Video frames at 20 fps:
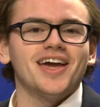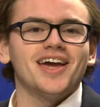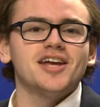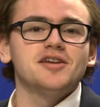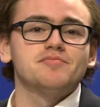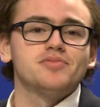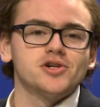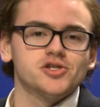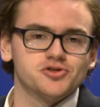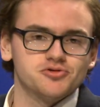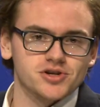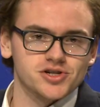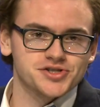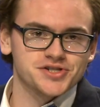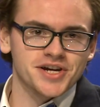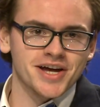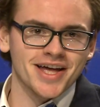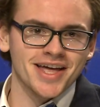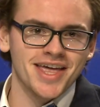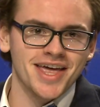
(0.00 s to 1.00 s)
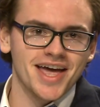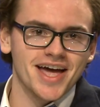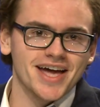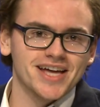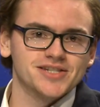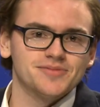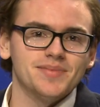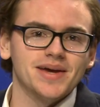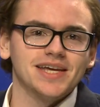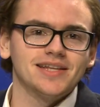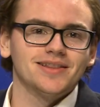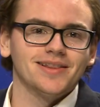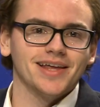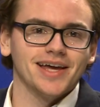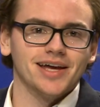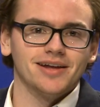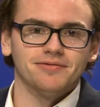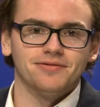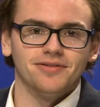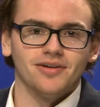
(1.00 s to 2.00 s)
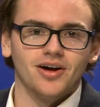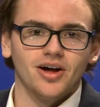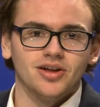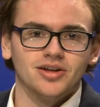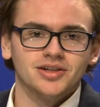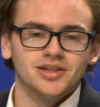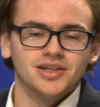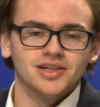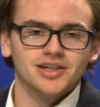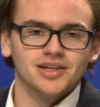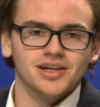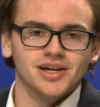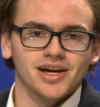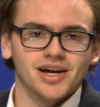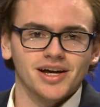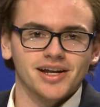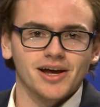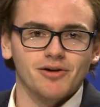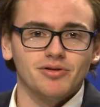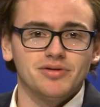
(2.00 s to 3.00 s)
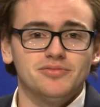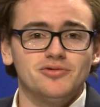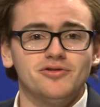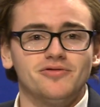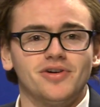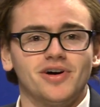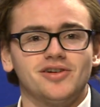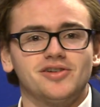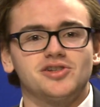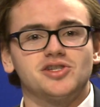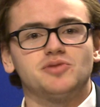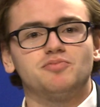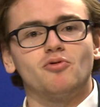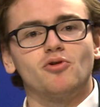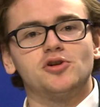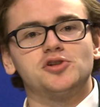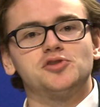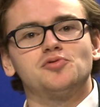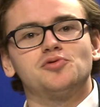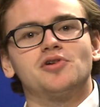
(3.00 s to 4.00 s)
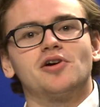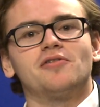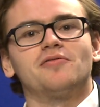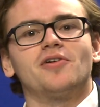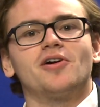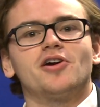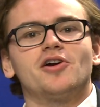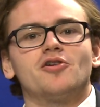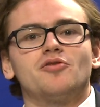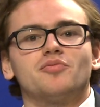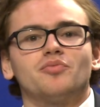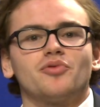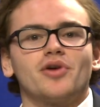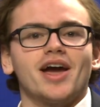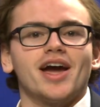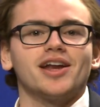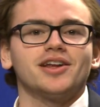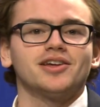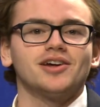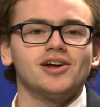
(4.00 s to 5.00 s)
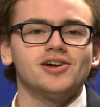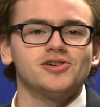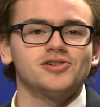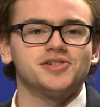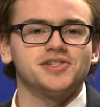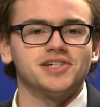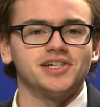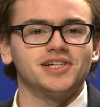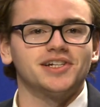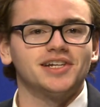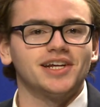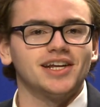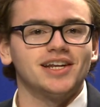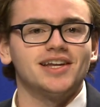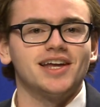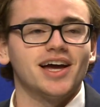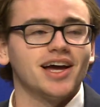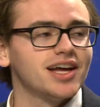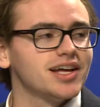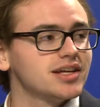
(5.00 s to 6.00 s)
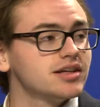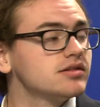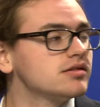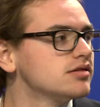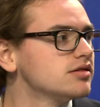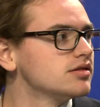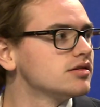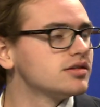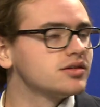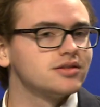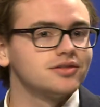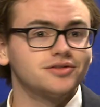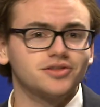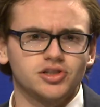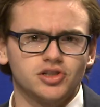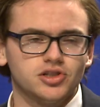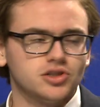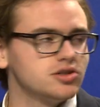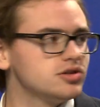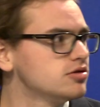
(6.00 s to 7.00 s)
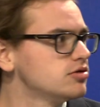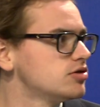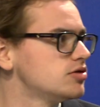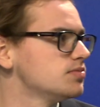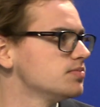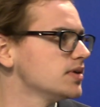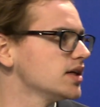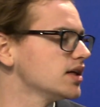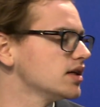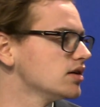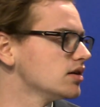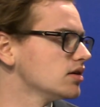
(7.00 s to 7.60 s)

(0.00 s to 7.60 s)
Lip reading: Patricia has made landfall. Now we move on to sports with our very own Brad Gunderson and, excuse me?